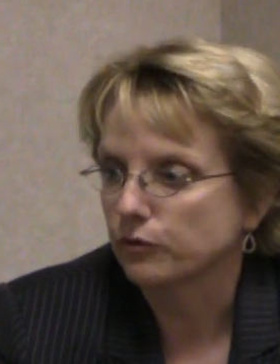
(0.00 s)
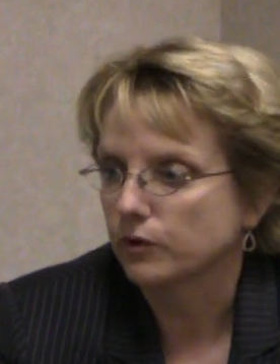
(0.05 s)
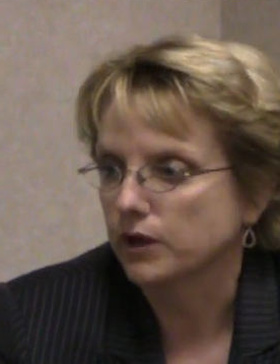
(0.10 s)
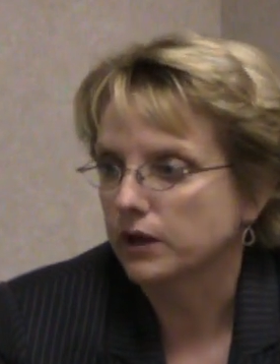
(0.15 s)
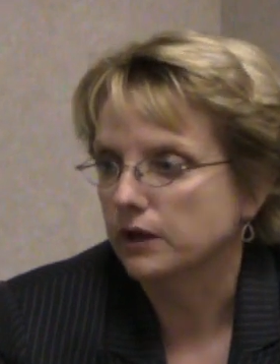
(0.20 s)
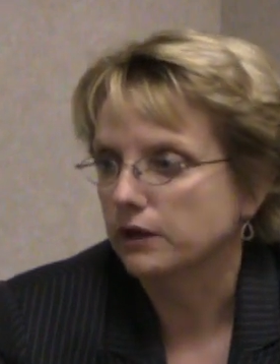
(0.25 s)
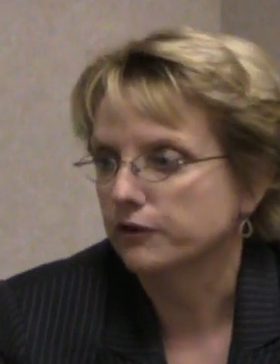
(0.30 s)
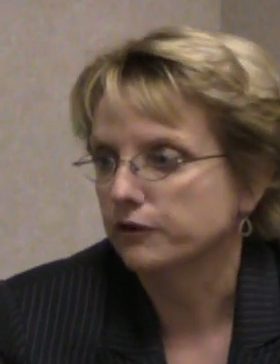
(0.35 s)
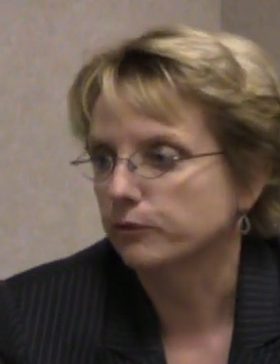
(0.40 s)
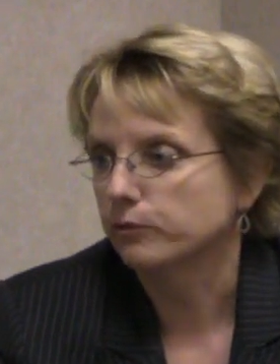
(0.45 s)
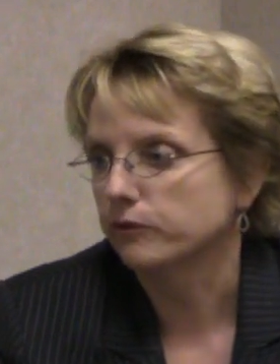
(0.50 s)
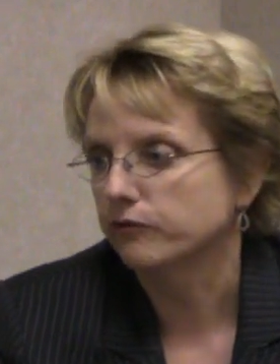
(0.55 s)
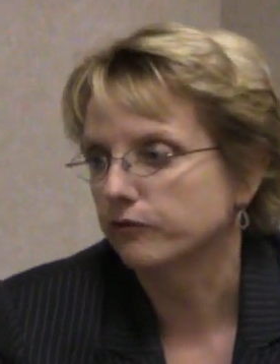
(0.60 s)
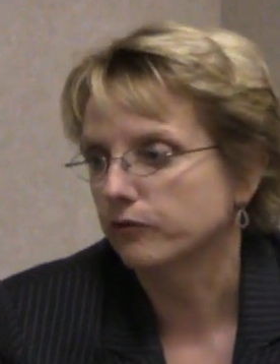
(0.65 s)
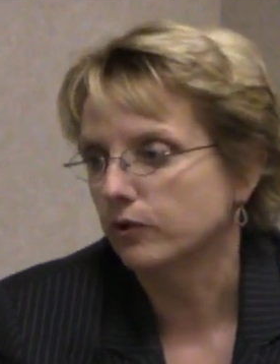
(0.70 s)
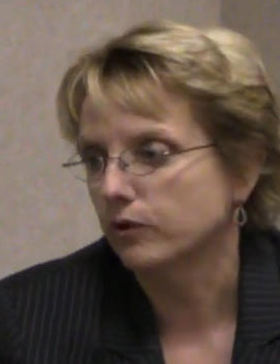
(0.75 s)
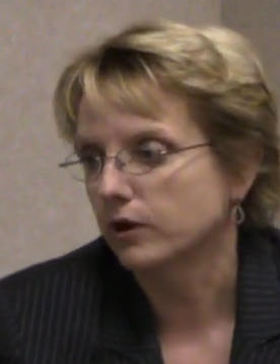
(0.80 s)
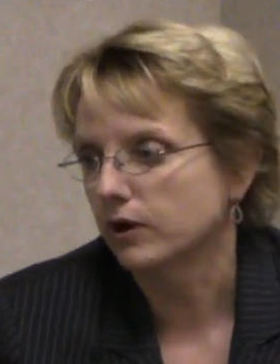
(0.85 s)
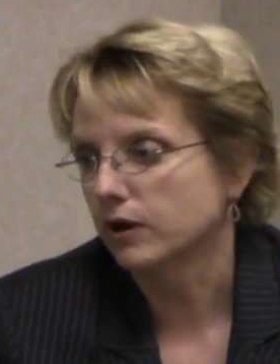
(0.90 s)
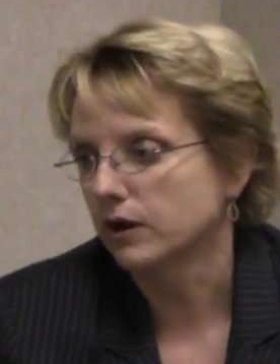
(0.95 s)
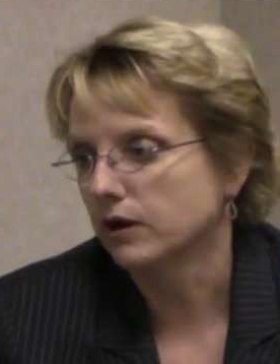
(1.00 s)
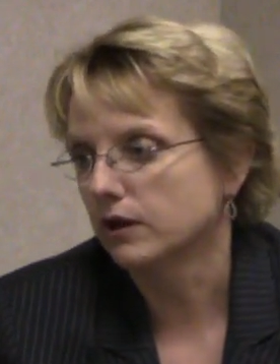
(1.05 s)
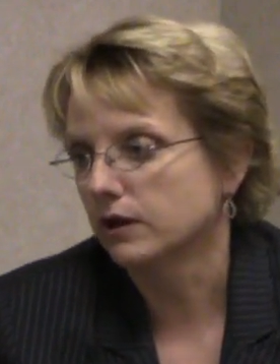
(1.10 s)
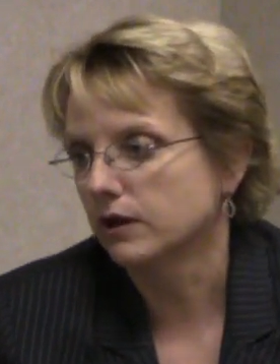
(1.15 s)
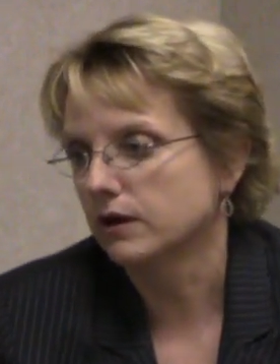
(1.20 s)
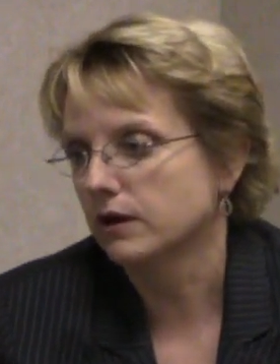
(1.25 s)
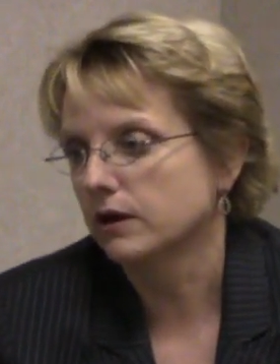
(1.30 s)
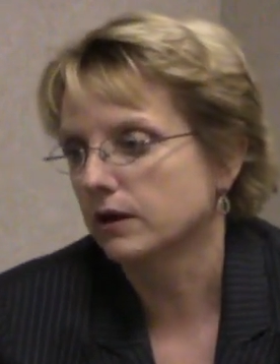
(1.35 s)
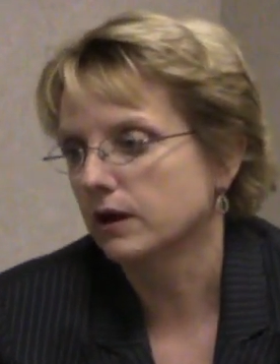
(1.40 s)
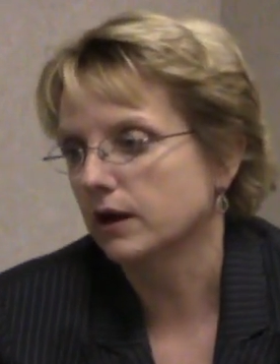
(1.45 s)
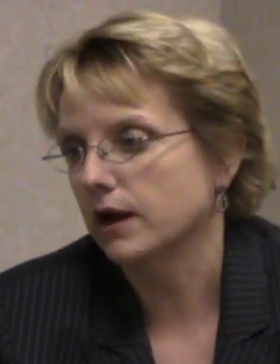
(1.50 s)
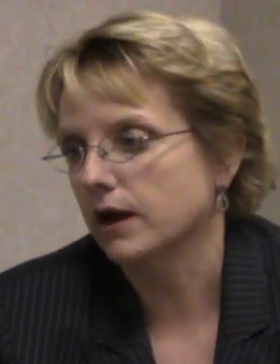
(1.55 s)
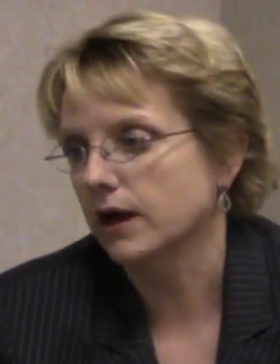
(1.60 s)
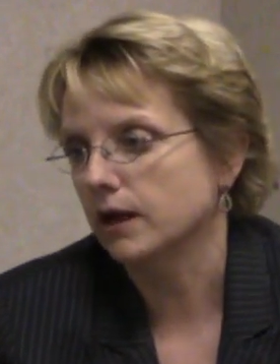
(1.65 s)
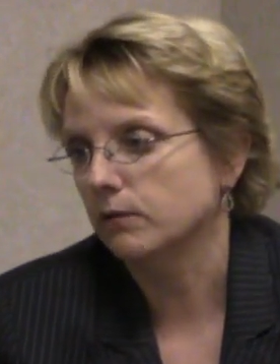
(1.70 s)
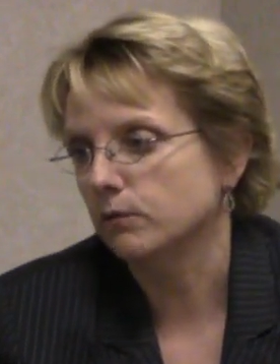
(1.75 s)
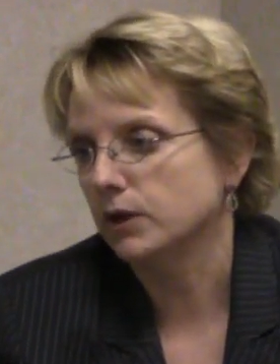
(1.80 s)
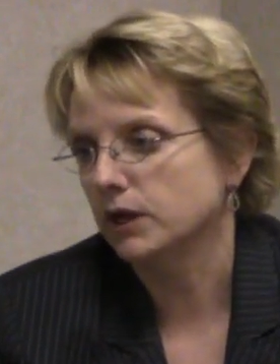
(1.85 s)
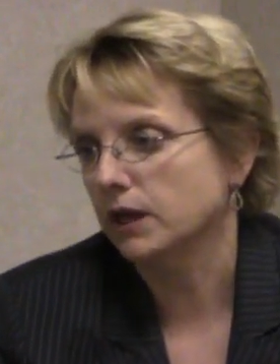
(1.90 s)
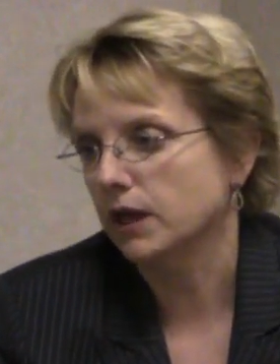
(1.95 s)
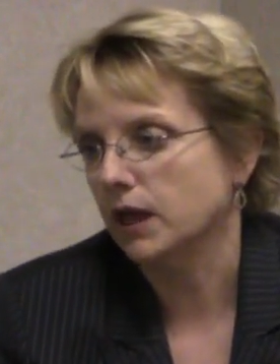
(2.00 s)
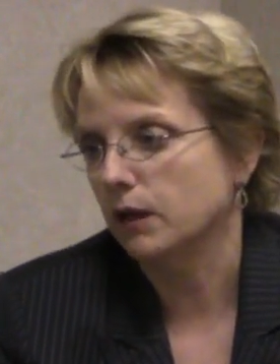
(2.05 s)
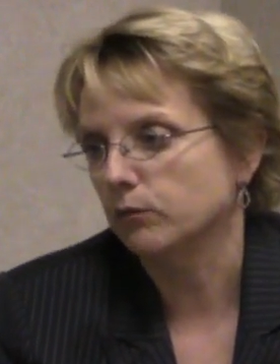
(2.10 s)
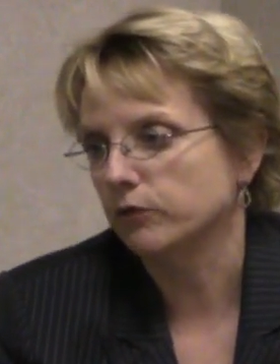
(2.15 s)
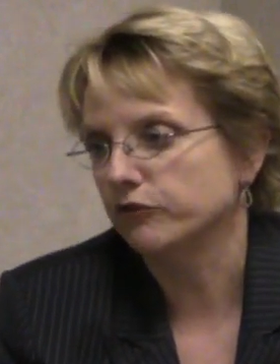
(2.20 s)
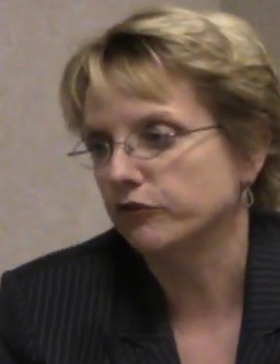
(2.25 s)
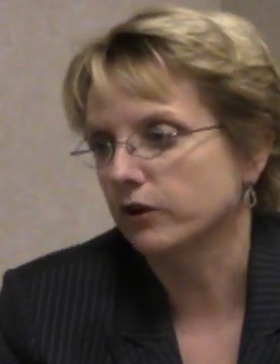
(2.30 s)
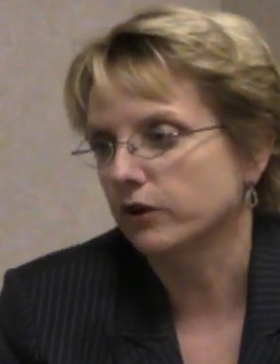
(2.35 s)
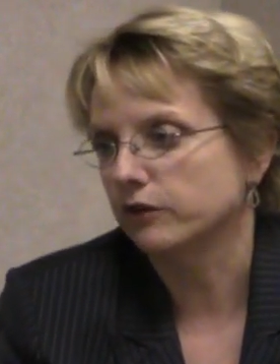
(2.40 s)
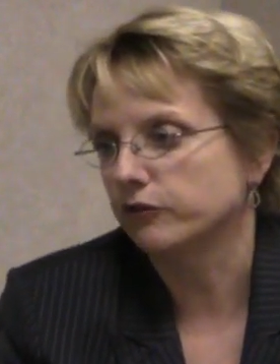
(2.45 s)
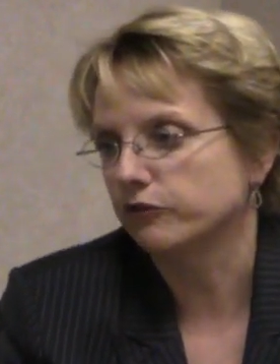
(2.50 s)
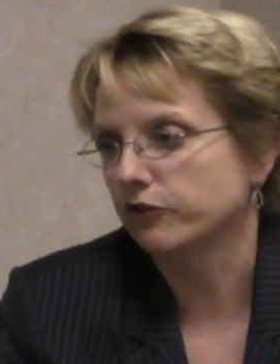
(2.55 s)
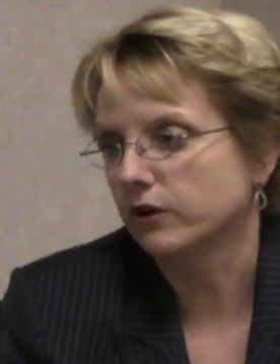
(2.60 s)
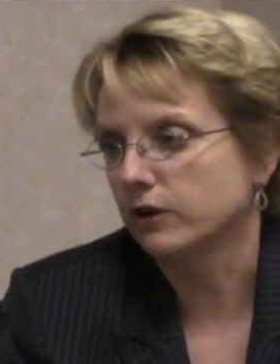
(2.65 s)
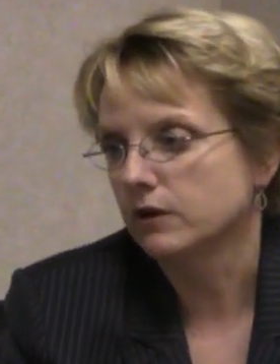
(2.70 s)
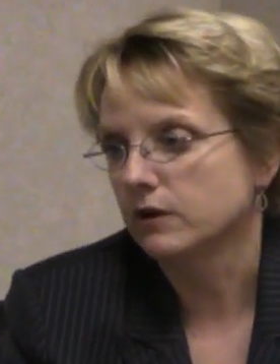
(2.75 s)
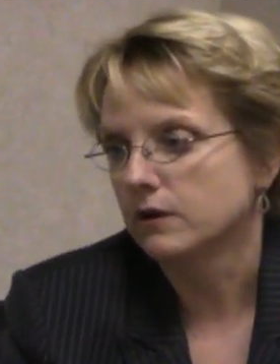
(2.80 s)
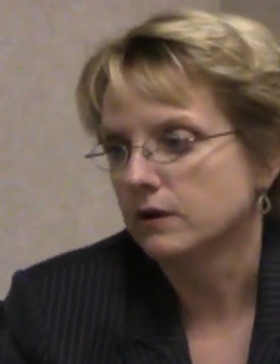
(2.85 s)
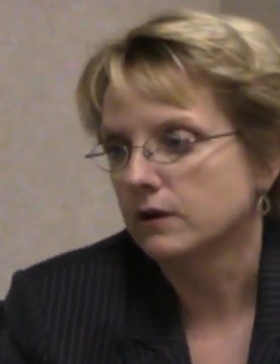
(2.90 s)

20 years before I became a judge.